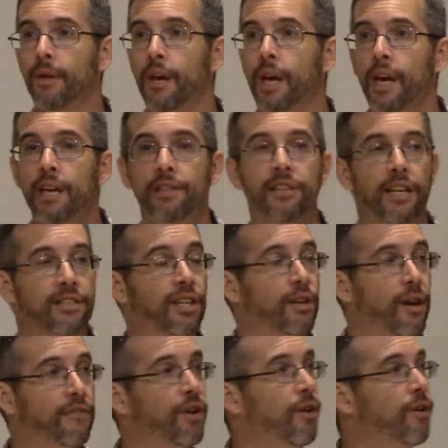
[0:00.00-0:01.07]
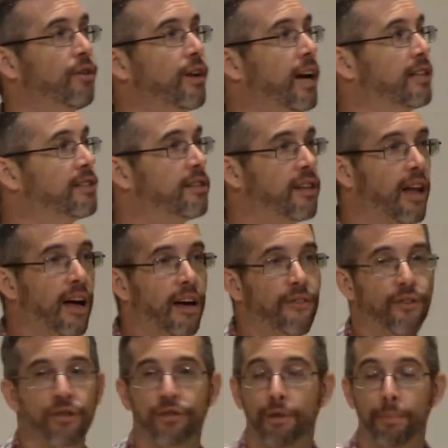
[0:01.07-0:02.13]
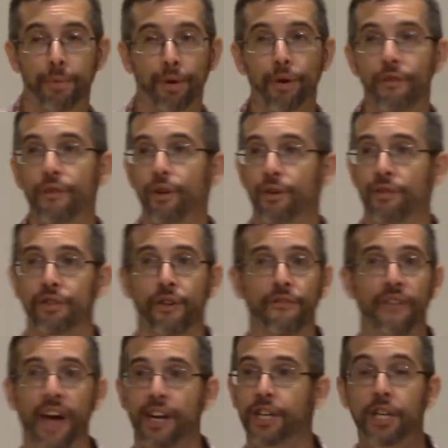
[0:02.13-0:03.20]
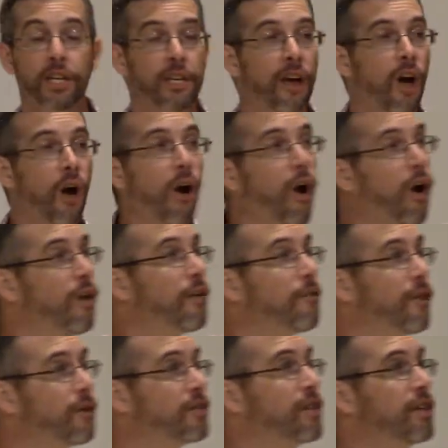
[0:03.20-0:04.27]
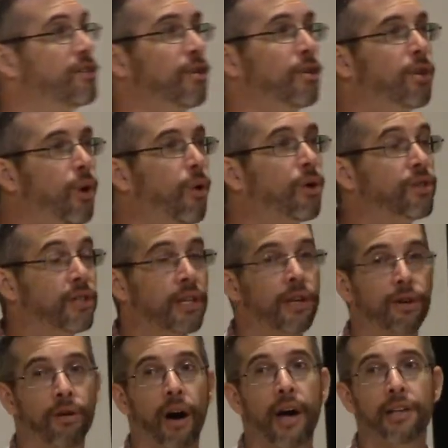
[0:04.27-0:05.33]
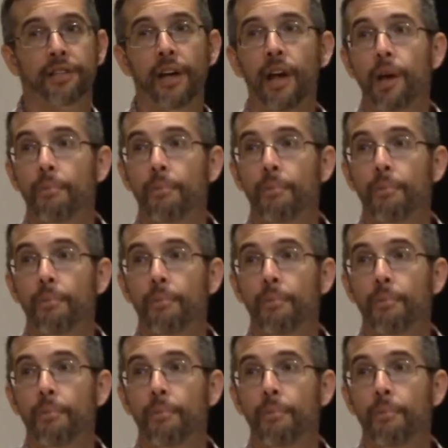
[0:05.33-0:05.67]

He's not saying you have to earn God's love or His approval or His affection. All of those things are yours in Christ.